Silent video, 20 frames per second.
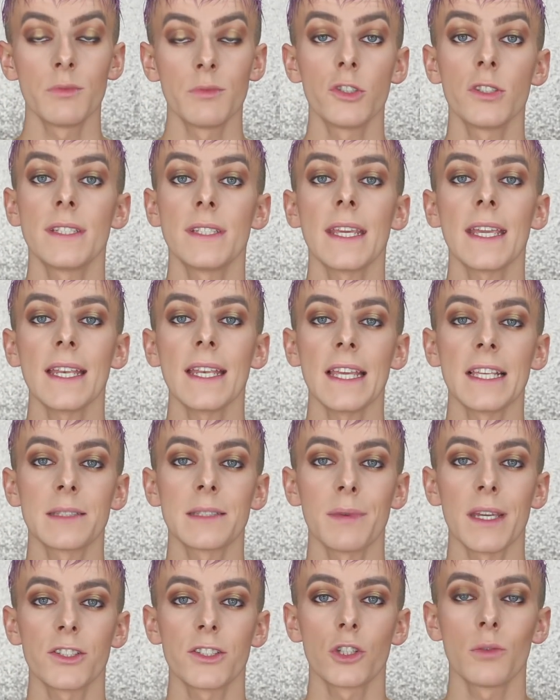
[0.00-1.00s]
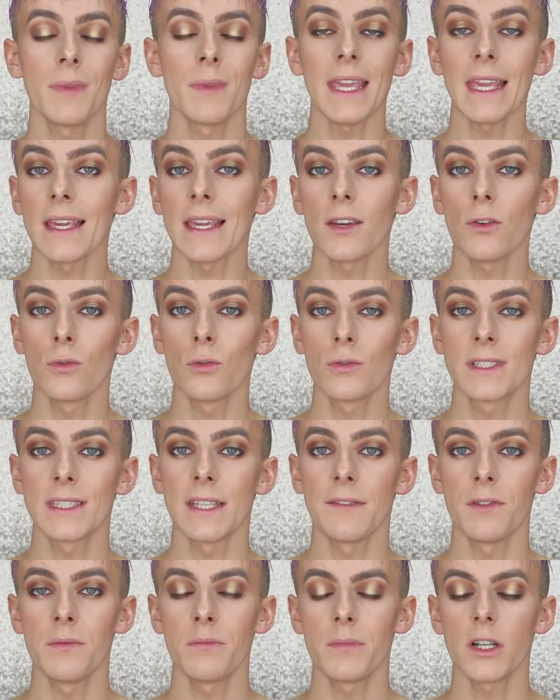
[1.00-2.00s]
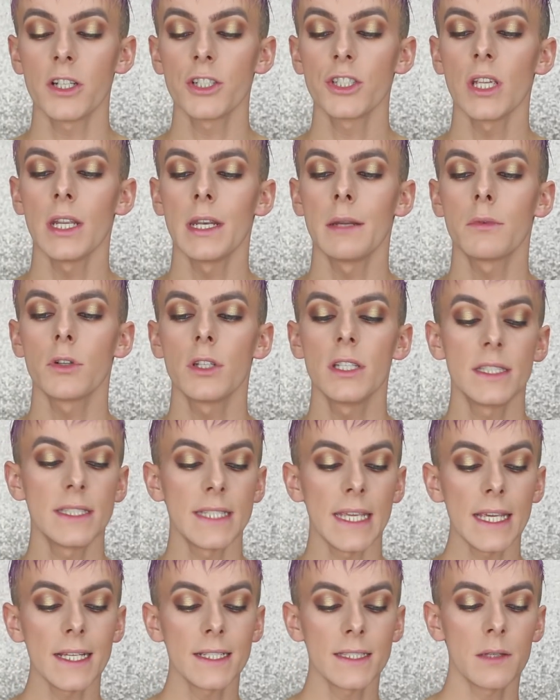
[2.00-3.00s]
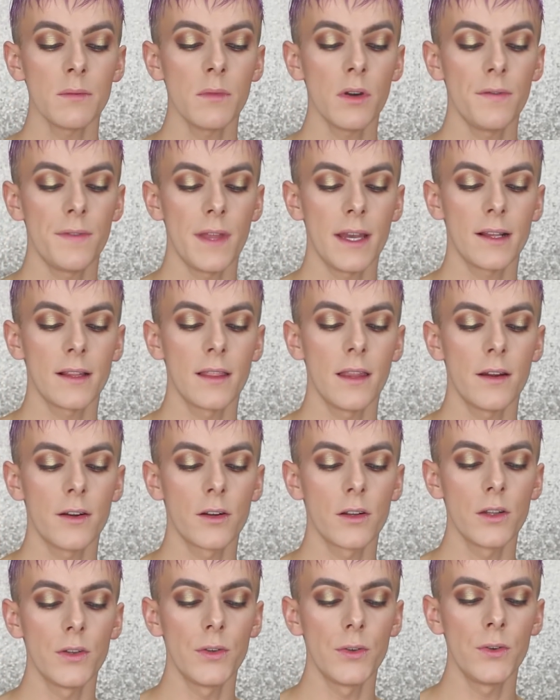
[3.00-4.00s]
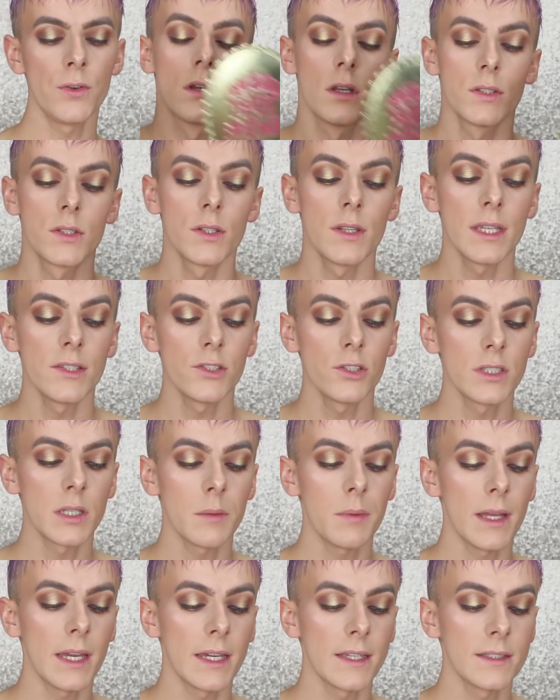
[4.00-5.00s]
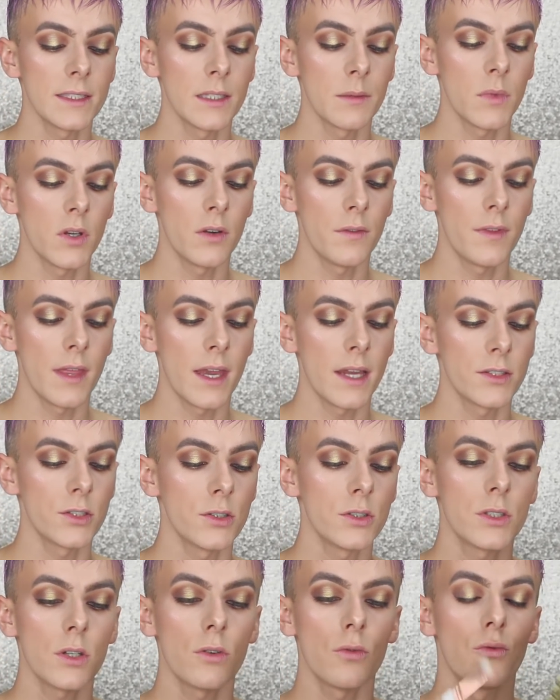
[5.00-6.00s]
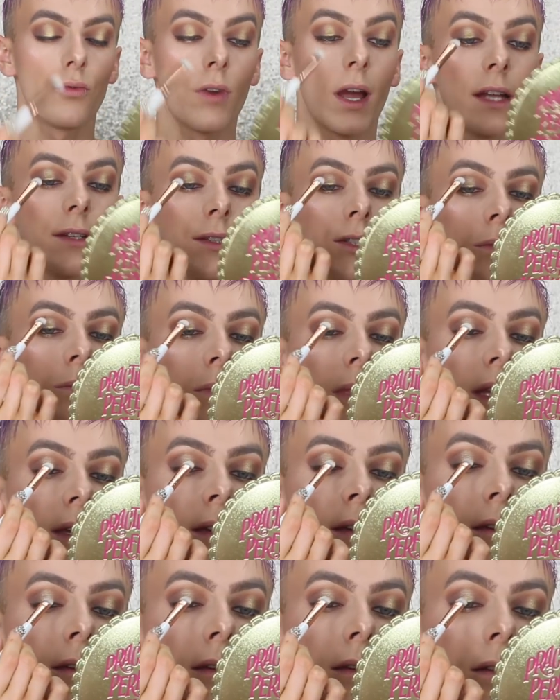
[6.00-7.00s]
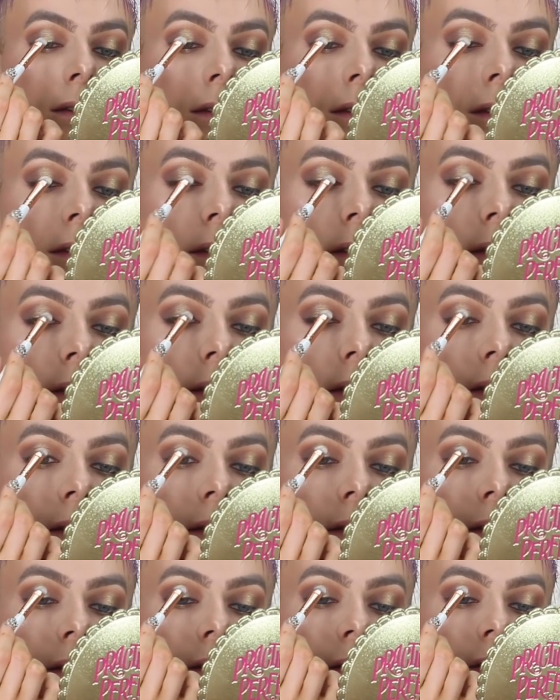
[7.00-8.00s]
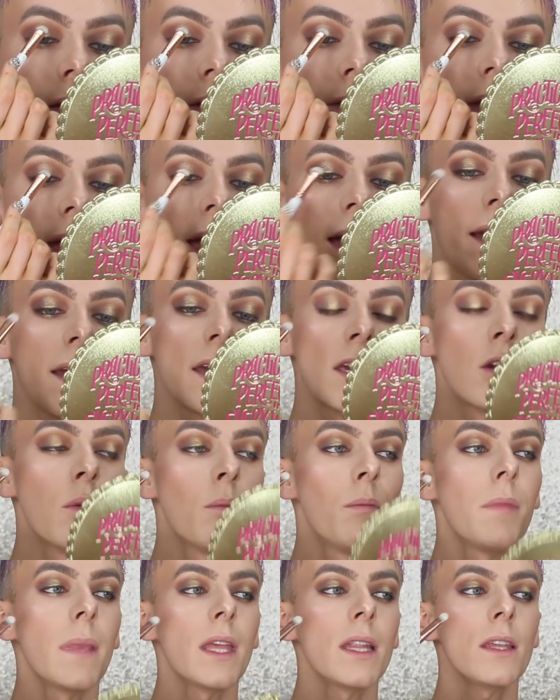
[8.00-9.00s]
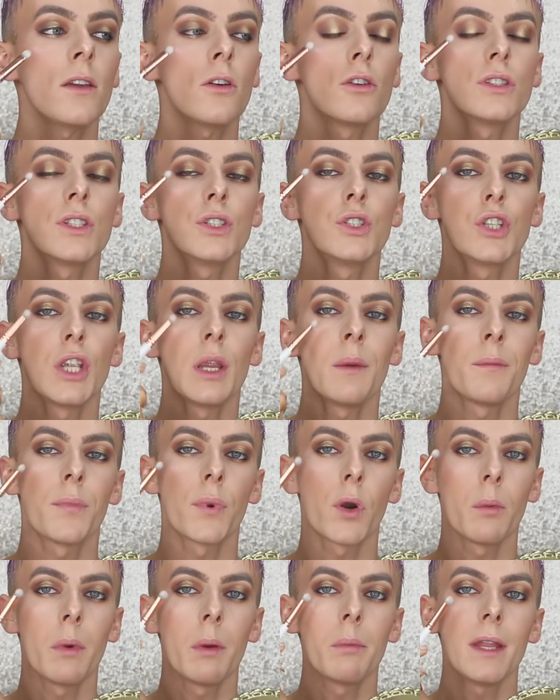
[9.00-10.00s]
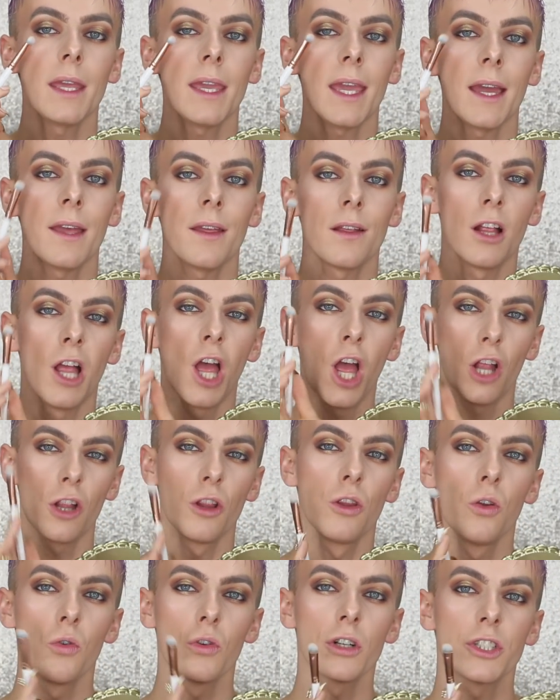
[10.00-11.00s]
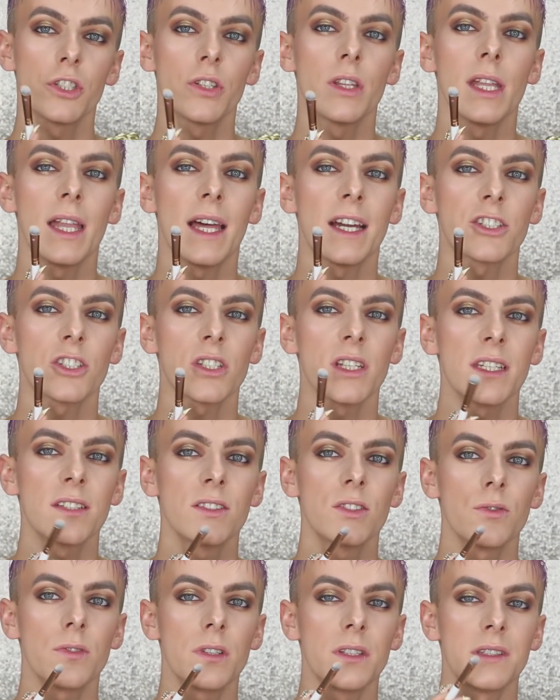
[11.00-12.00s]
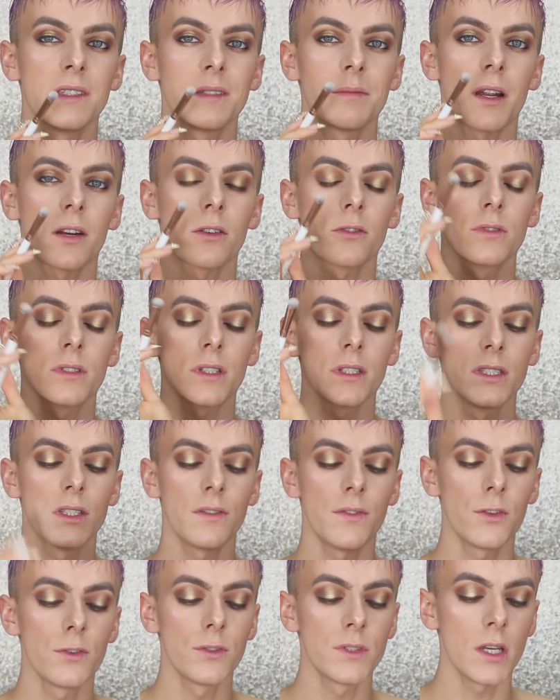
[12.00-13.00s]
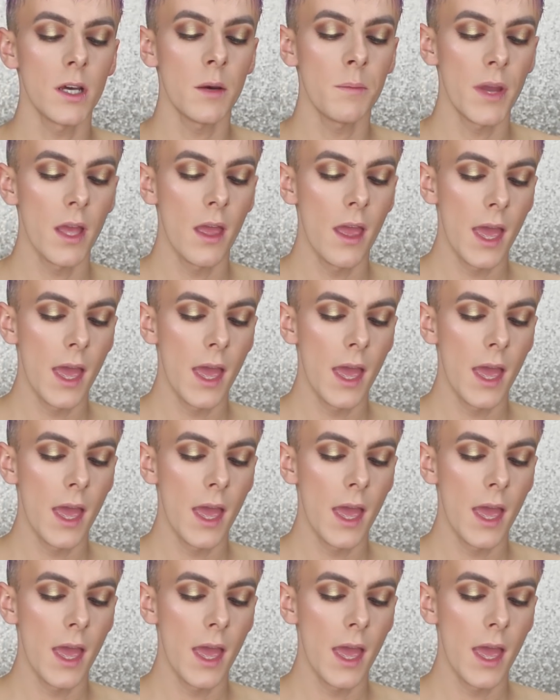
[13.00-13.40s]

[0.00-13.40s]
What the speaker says: I'm just taking a Spectrum A07 brush and I'm going to take some of that glitter glue. So then just applying some of that just randomly on the eye, mainly concentrating probably at lower to the lash line so that the sparkles can diffuse up.